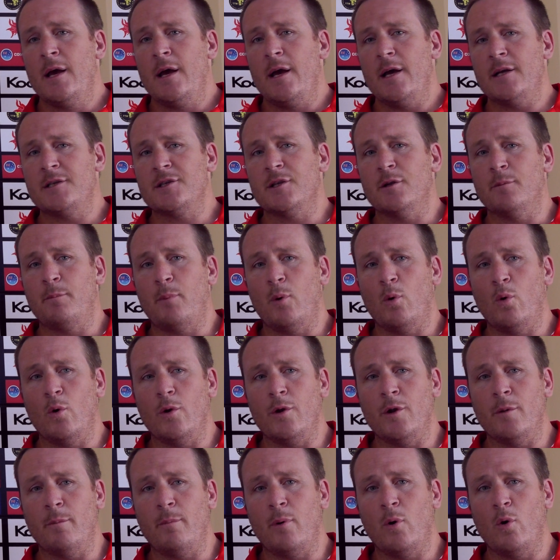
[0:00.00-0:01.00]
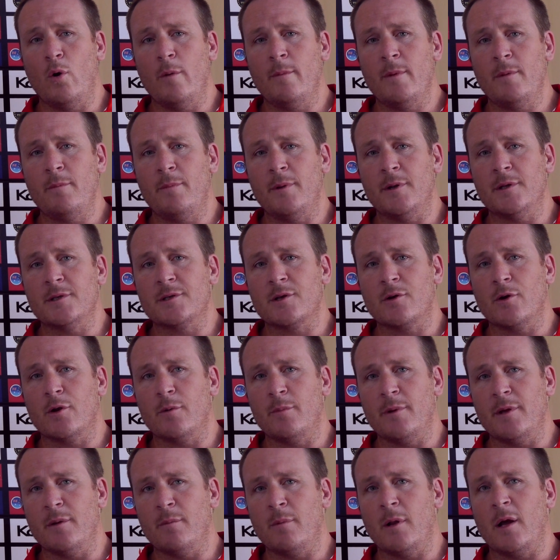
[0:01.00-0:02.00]
it's an important appointment, but it's got
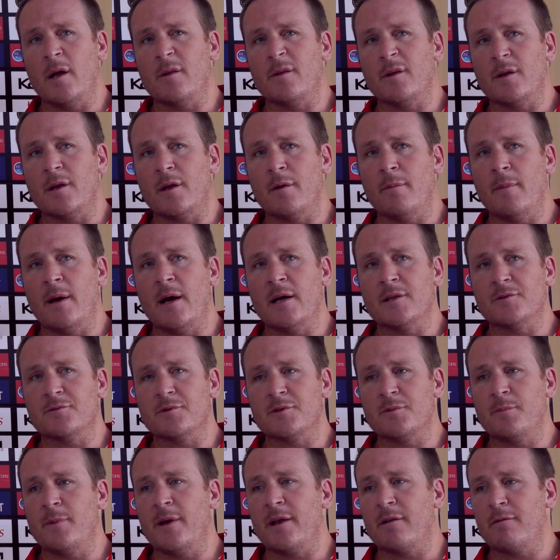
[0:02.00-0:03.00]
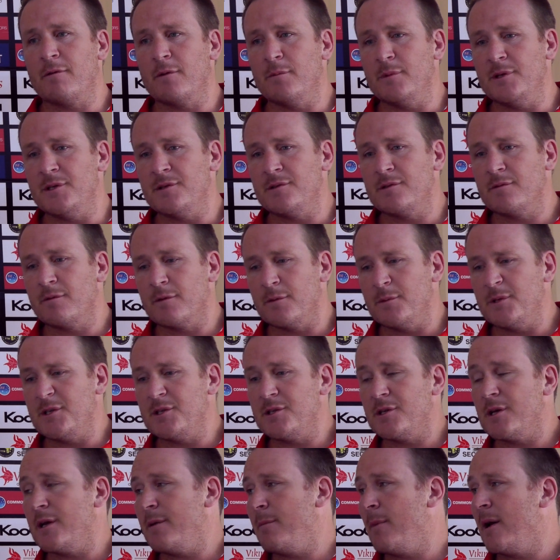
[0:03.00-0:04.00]
to be a bloke that commands respect from
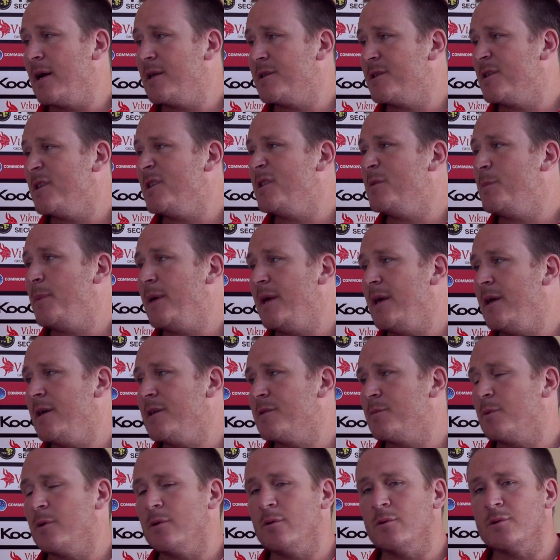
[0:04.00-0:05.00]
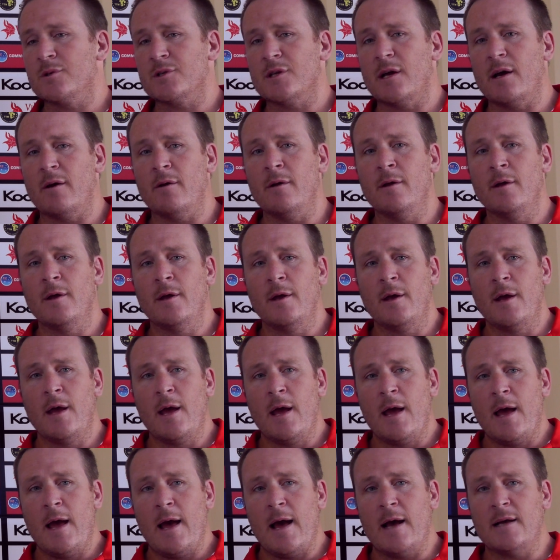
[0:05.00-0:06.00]
his teammates and his peers, but also
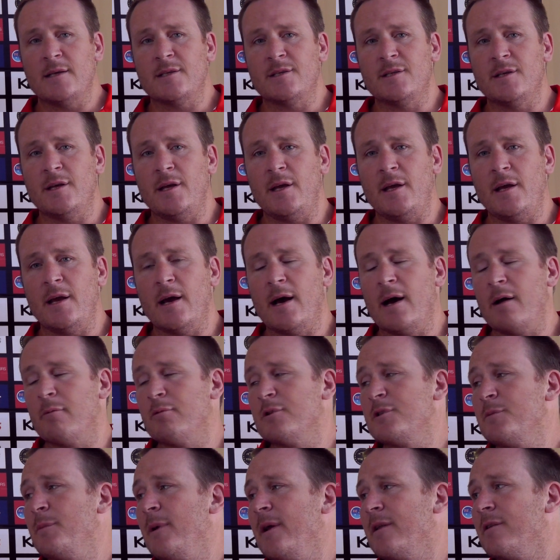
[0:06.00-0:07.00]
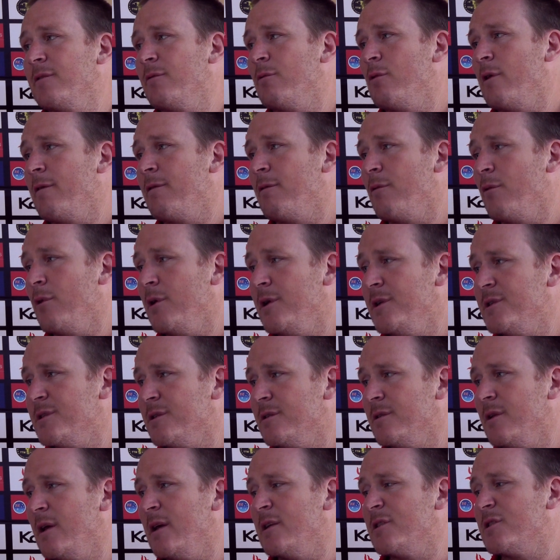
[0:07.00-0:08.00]
has the respect of referees
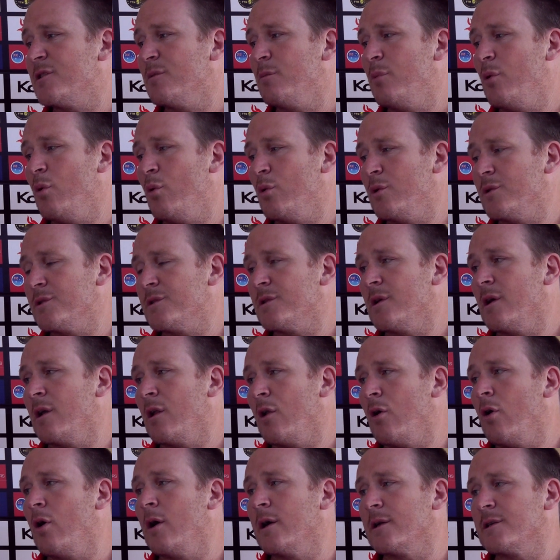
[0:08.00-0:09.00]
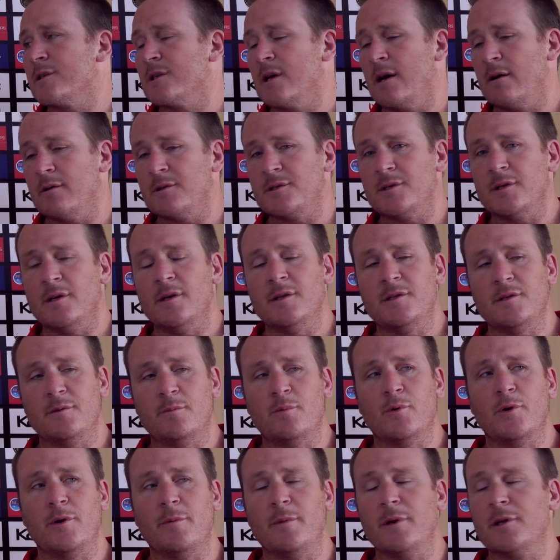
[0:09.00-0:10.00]
and supporters and the like, so it's a
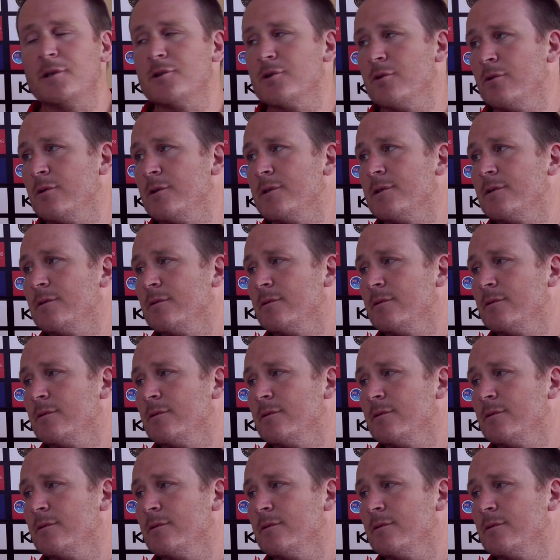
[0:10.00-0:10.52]
pretty big choice.